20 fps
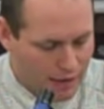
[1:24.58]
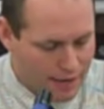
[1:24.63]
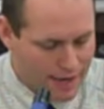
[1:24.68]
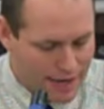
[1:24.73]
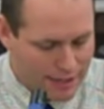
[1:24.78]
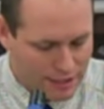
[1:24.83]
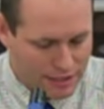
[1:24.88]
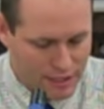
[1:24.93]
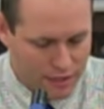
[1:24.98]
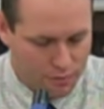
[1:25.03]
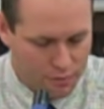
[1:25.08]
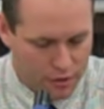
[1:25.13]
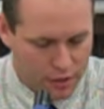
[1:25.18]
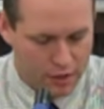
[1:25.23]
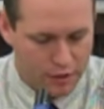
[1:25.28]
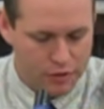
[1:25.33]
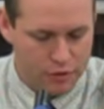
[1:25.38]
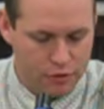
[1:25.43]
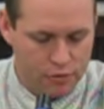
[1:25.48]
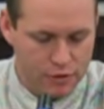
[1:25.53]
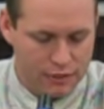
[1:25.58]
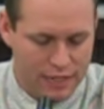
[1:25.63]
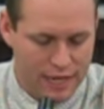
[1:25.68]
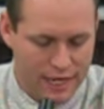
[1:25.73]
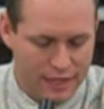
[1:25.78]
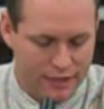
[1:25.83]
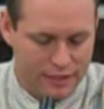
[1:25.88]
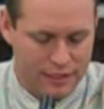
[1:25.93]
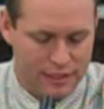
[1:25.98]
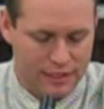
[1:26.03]
Next thing we're going to do is
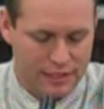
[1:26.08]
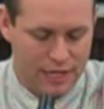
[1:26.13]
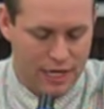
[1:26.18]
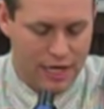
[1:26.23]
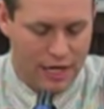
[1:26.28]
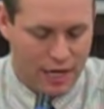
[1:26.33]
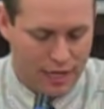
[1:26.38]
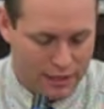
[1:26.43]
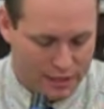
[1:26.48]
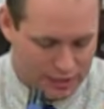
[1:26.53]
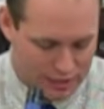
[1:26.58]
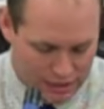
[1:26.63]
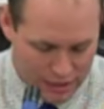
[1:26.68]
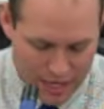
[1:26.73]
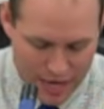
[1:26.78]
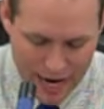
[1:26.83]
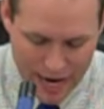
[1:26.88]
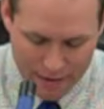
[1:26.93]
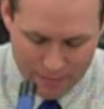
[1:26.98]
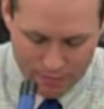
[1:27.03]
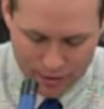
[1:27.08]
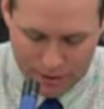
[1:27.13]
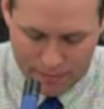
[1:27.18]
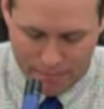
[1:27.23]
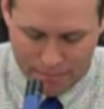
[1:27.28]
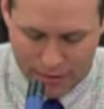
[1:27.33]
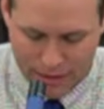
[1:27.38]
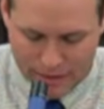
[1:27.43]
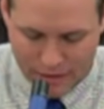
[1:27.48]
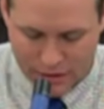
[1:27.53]
take this slide. We're
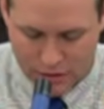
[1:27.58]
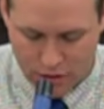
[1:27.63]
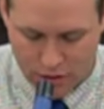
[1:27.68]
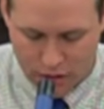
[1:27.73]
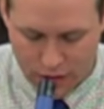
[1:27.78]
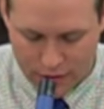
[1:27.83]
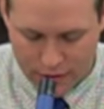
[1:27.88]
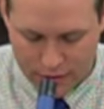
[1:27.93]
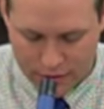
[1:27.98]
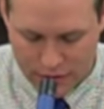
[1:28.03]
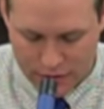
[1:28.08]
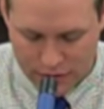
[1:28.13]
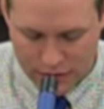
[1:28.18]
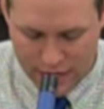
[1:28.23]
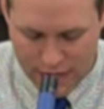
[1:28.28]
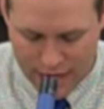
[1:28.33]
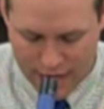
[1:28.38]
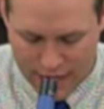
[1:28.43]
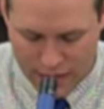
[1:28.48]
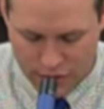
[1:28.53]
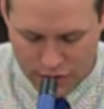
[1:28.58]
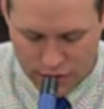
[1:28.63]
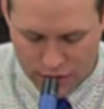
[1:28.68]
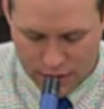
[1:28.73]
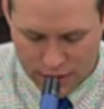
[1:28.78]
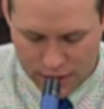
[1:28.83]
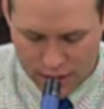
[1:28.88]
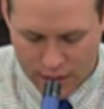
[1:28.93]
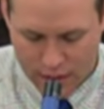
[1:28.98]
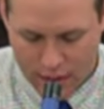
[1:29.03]
going to place it onto the
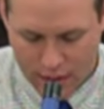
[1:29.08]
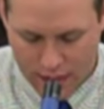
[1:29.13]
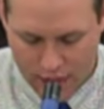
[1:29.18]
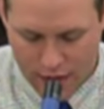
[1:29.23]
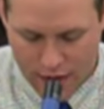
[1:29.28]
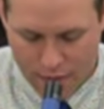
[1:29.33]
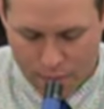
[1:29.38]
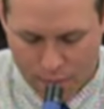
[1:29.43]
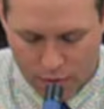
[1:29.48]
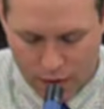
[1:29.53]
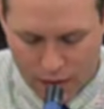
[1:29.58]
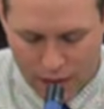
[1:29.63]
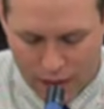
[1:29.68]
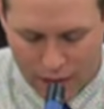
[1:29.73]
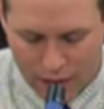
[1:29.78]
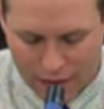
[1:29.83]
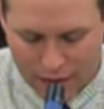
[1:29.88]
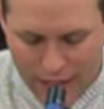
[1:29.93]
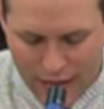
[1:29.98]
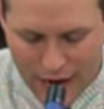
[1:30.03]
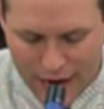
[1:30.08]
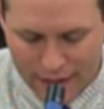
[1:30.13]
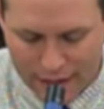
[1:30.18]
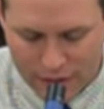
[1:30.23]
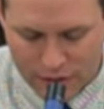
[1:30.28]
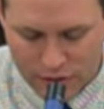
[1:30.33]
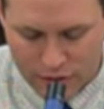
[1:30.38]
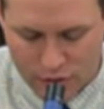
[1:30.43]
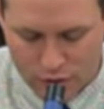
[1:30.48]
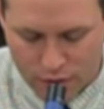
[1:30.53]
stage, and we're going to align
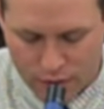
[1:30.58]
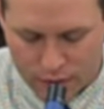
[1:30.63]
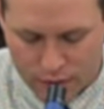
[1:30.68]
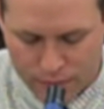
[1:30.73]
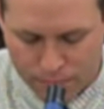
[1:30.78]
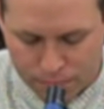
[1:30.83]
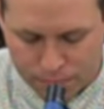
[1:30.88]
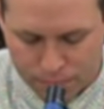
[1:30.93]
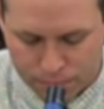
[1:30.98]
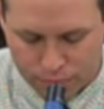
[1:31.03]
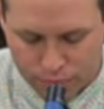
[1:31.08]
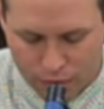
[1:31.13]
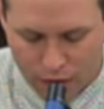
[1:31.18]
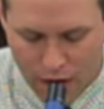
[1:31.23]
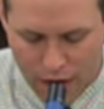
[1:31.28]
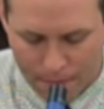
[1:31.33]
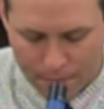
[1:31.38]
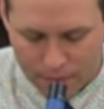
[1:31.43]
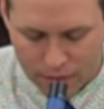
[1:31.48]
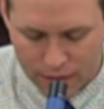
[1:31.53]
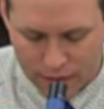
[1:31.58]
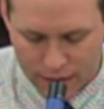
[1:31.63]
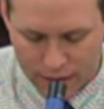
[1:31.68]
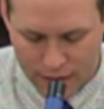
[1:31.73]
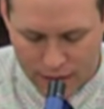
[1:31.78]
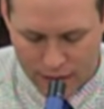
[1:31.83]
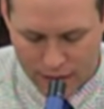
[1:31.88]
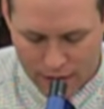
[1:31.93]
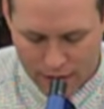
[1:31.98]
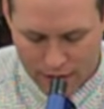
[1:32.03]
it so it is
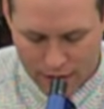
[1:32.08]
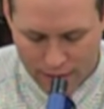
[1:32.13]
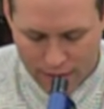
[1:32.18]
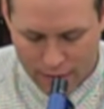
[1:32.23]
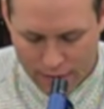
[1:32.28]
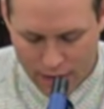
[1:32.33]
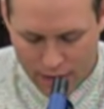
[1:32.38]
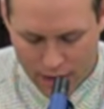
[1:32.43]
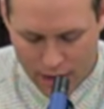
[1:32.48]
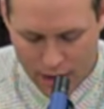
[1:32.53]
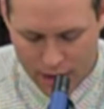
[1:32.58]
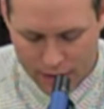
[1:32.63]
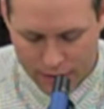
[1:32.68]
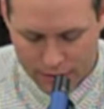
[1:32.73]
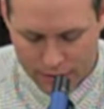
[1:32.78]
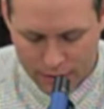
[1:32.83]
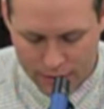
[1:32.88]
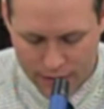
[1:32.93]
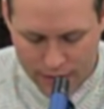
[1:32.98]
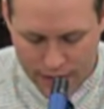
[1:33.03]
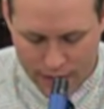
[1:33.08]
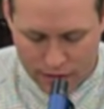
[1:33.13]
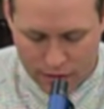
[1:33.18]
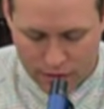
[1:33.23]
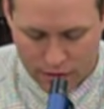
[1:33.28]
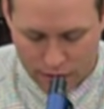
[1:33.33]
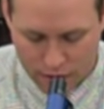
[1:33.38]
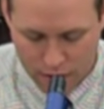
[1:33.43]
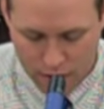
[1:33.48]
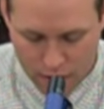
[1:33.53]
properly
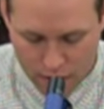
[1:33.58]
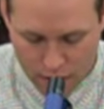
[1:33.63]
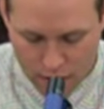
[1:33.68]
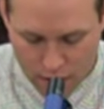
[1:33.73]
underneath